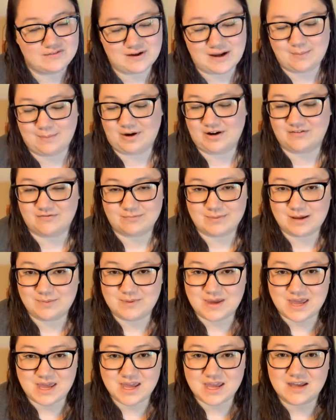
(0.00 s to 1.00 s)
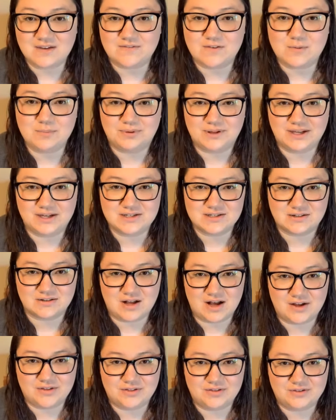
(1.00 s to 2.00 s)
fiber of my being if you plan to
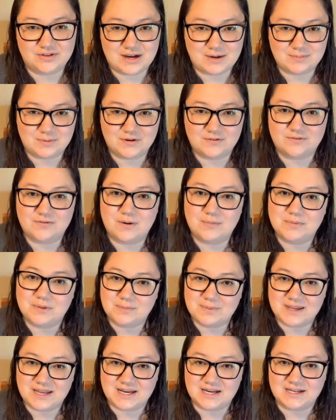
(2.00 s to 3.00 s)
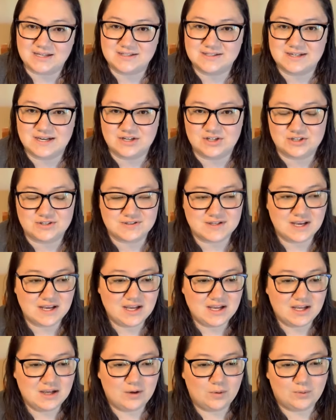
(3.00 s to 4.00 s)
cloth diaper from the beginning stages.
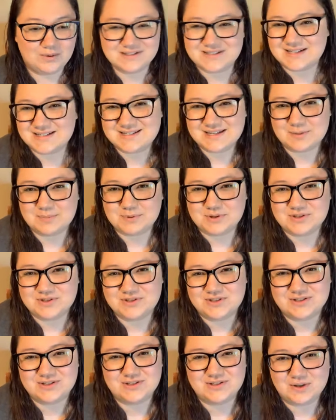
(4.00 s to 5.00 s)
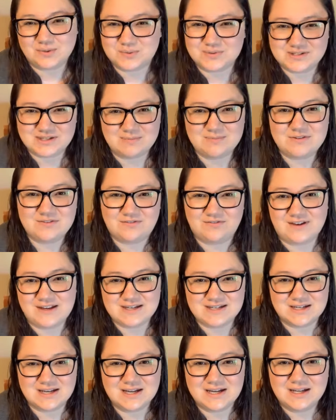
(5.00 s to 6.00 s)
One size diapers just don't seem to
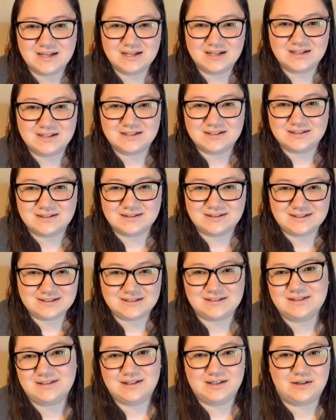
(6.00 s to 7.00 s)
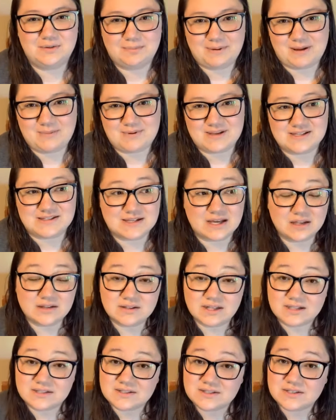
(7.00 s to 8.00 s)
fit little, little babies
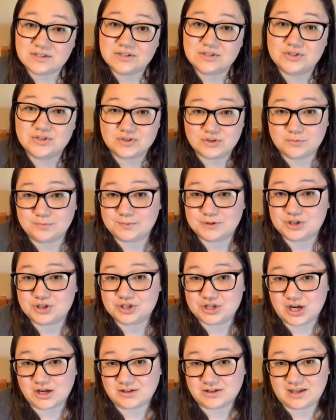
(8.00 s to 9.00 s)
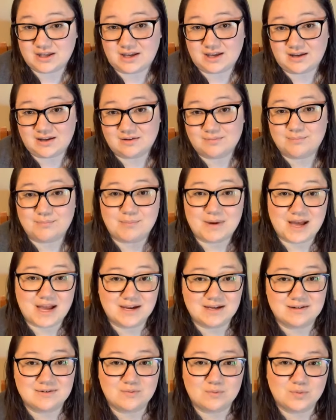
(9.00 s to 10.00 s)
unless they're super chunky.
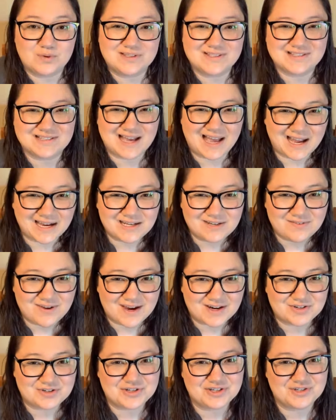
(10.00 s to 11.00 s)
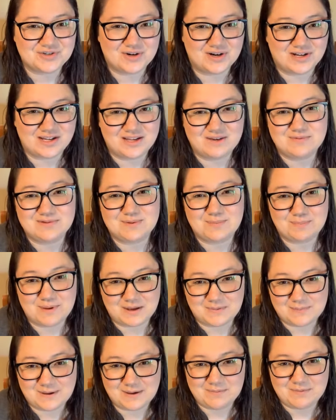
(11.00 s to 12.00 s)
Mine was kind of actually scrawny. He was a
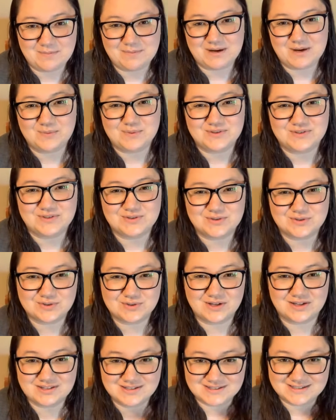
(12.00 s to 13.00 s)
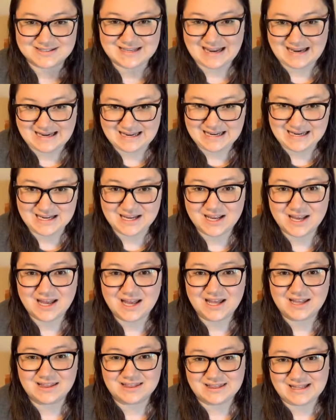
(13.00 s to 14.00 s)
big baby, but he was skinny
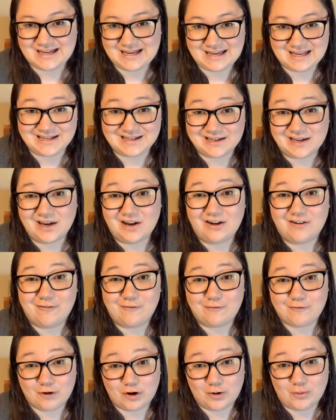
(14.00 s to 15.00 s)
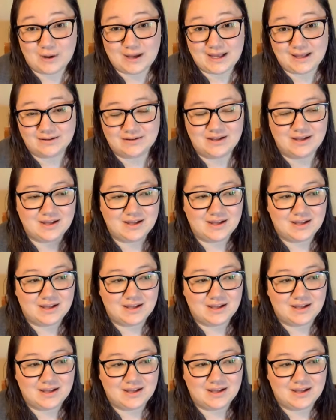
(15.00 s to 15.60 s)
legged for a while.